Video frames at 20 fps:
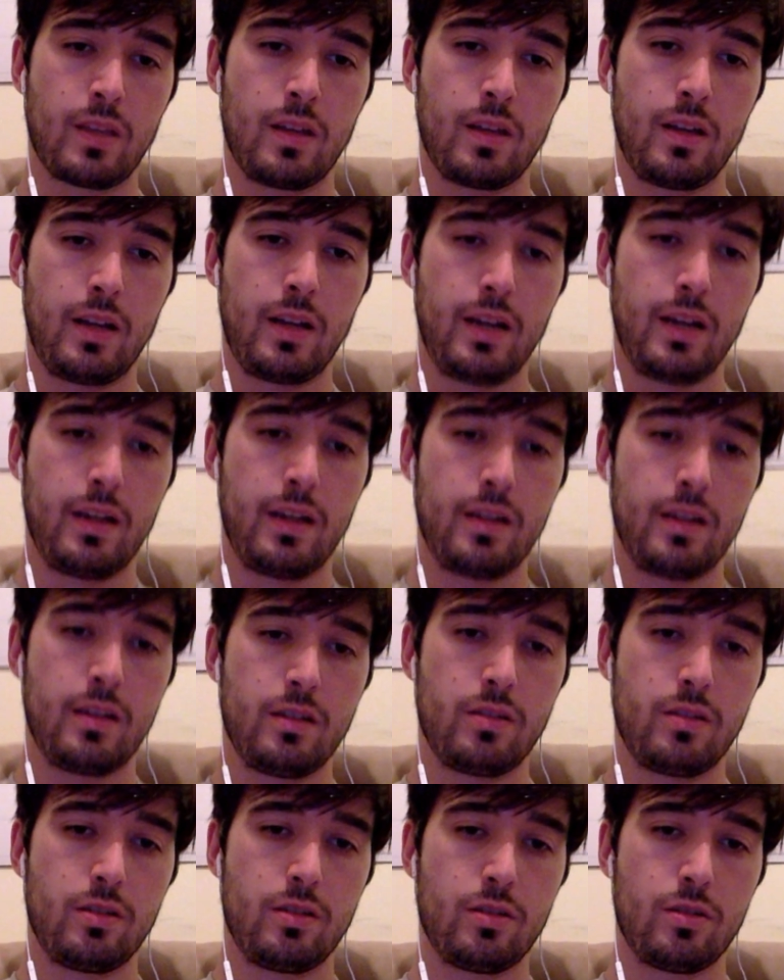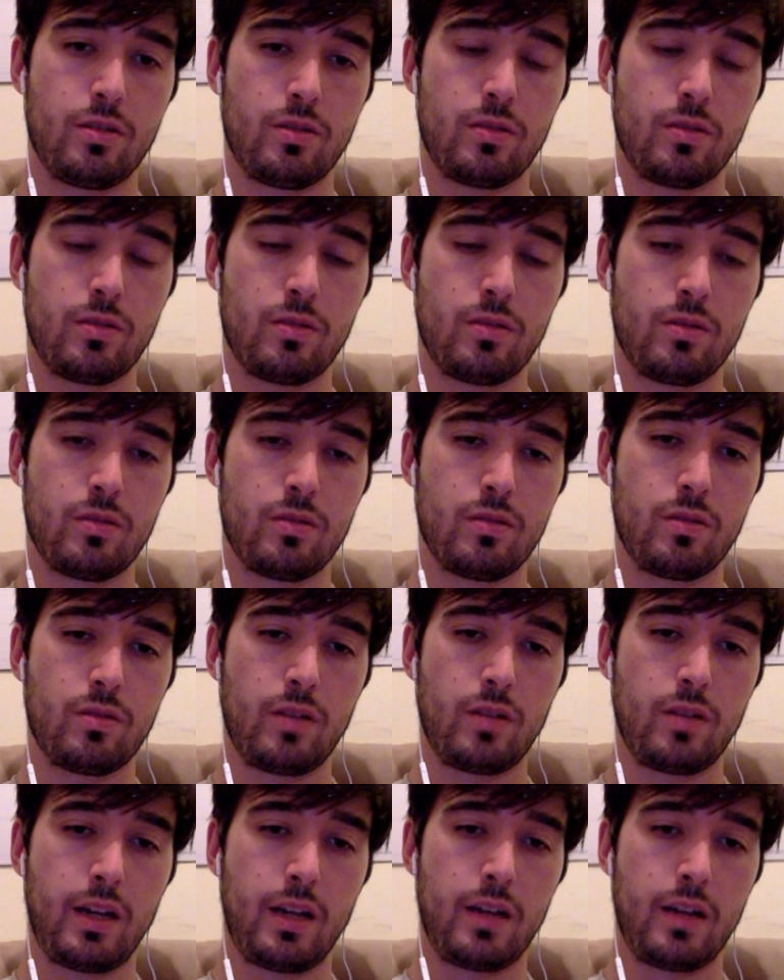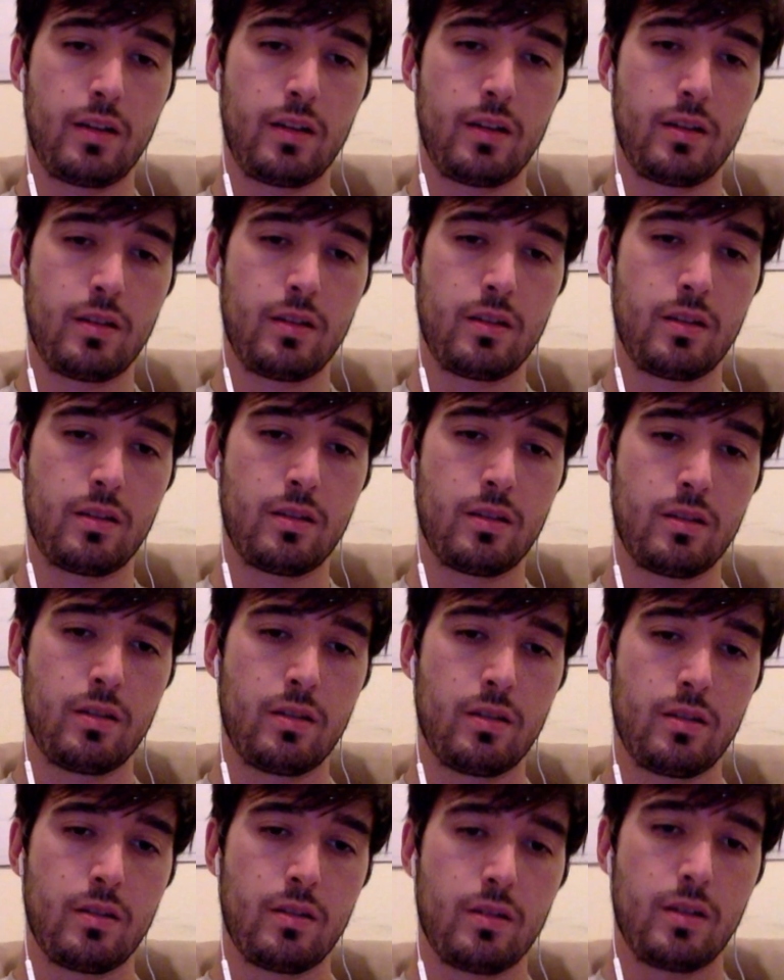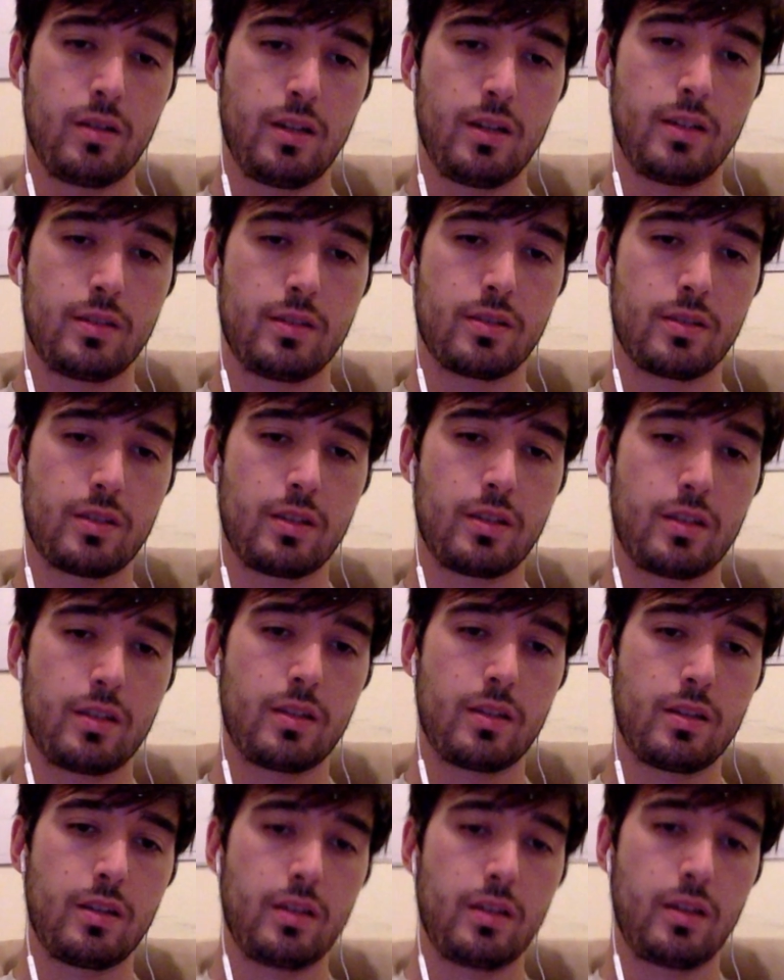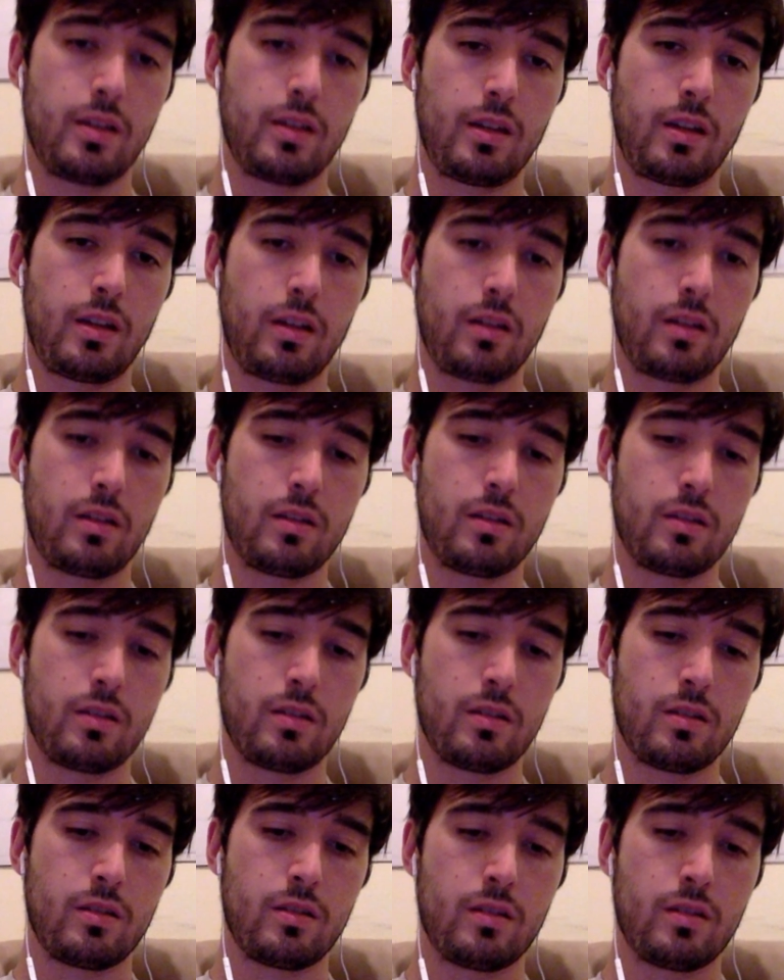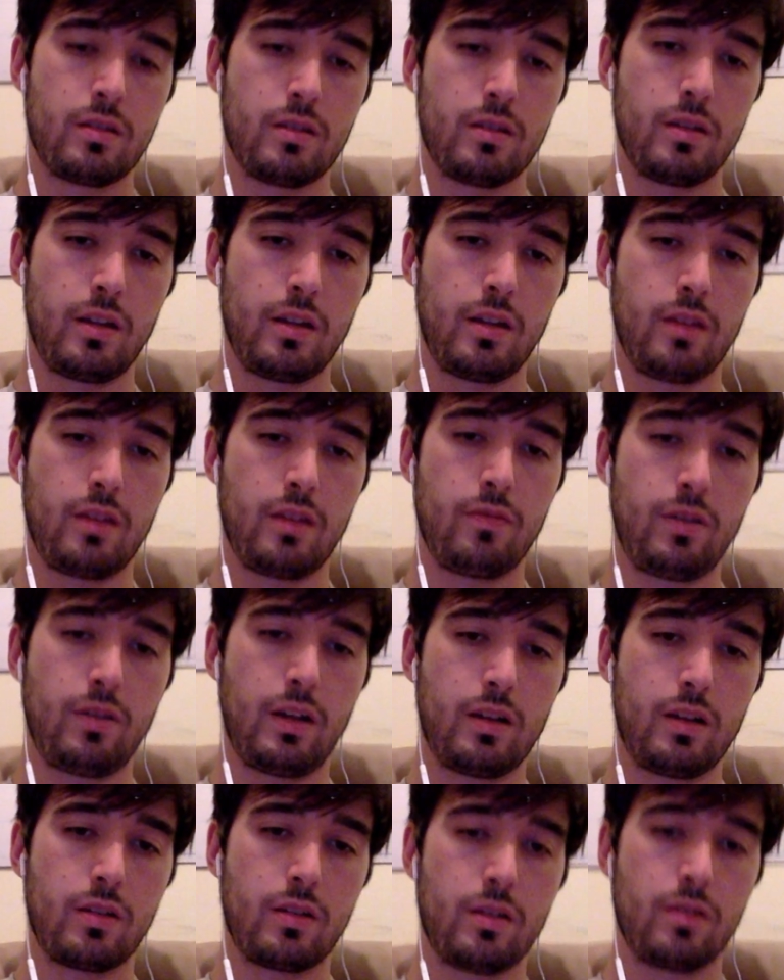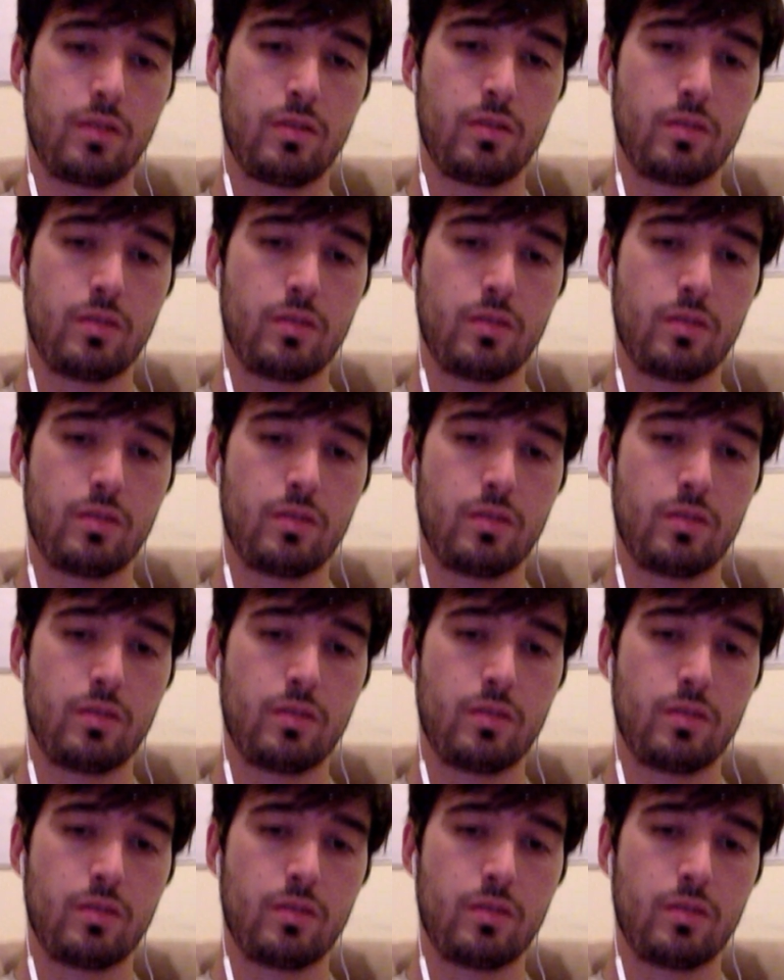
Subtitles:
add it to add its key and value,